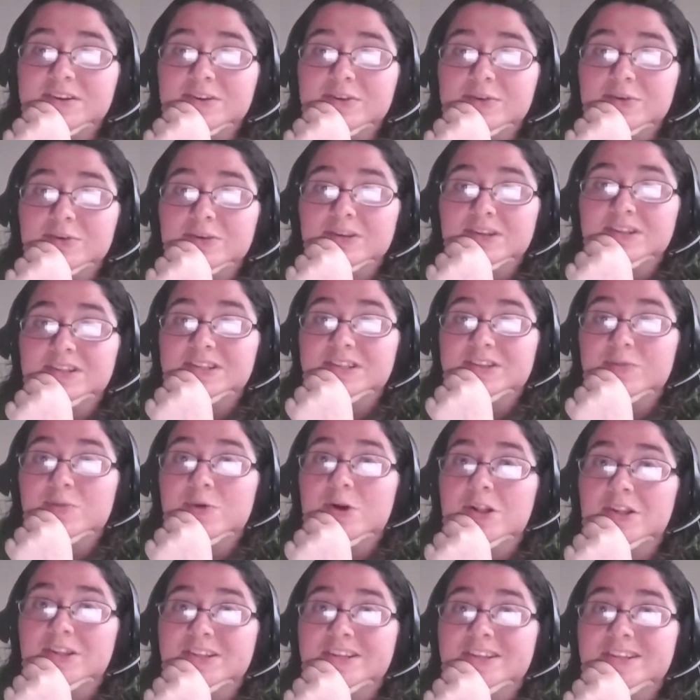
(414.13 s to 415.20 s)
or at least the
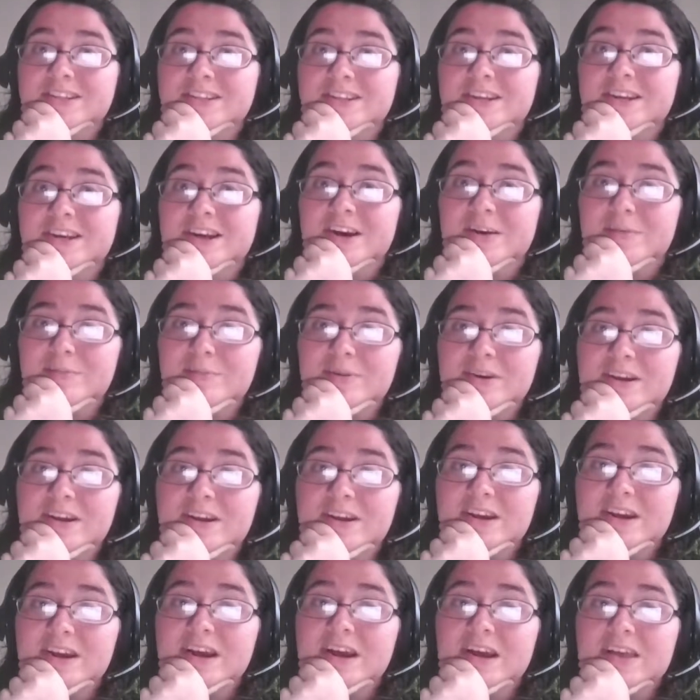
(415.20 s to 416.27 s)
Walt Disney Company.